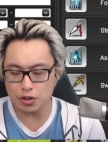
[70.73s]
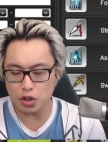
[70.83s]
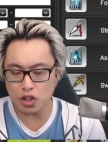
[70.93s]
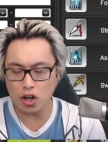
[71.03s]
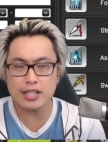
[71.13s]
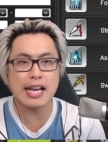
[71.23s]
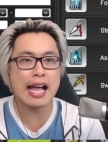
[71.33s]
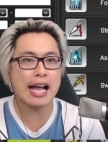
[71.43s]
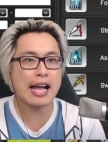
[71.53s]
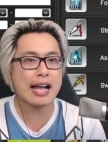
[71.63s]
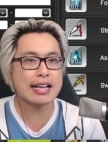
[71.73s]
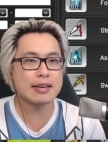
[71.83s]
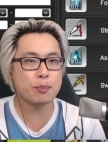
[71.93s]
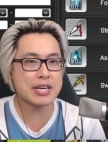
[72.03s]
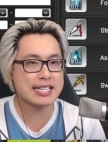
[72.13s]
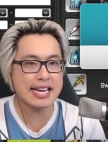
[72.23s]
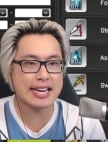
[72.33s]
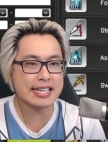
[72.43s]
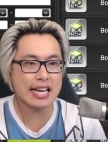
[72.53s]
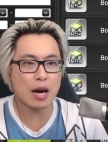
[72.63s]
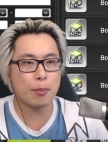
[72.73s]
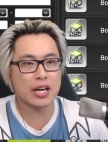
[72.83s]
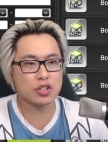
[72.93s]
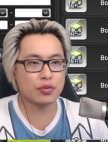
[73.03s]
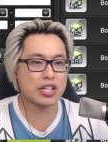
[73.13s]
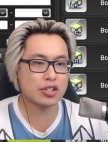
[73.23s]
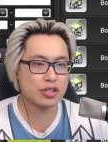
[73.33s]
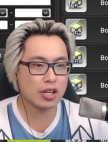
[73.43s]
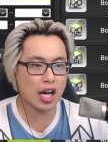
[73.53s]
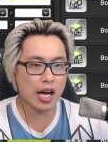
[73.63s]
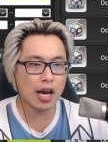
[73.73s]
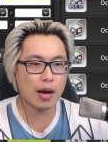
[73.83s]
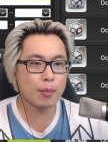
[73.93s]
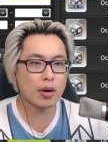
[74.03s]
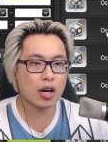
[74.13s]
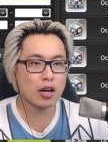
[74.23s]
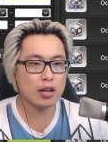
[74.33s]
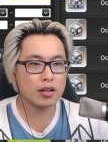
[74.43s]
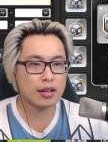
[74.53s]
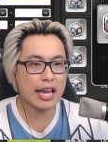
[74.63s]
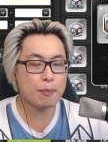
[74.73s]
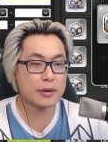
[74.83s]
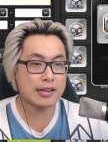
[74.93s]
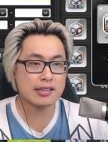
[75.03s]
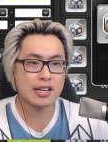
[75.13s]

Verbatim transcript: You're gonna be getting a bunch of these um, epic